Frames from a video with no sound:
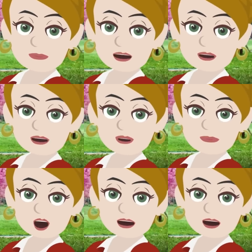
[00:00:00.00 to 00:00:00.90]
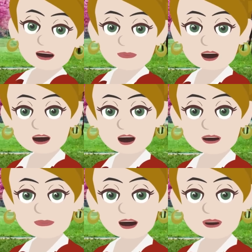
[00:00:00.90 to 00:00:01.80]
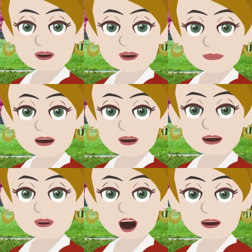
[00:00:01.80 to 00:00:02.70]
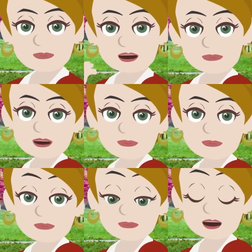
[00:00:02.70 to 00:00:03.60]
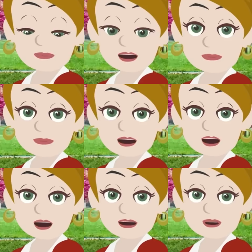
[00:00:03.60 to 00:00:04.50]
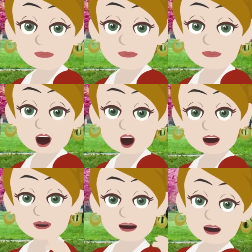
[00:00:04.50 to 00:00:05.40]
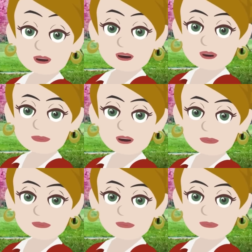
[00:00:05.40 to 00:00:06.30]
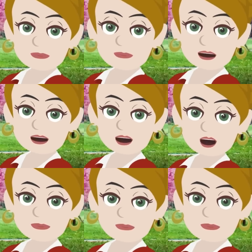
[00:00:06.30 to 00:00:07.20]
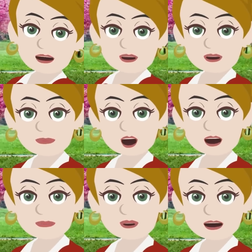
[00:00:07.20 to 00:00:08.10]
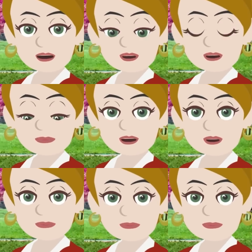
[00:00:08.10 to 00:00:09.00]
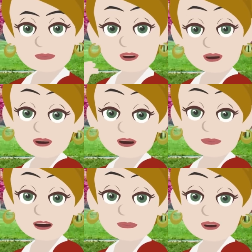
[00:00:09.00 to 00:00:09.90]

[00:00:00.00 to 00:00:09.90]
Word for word: People choose illness. People choose bankruptcy. People choose horrible relationships. And yet people would say, Oh, Abraham, that doesn't make sense.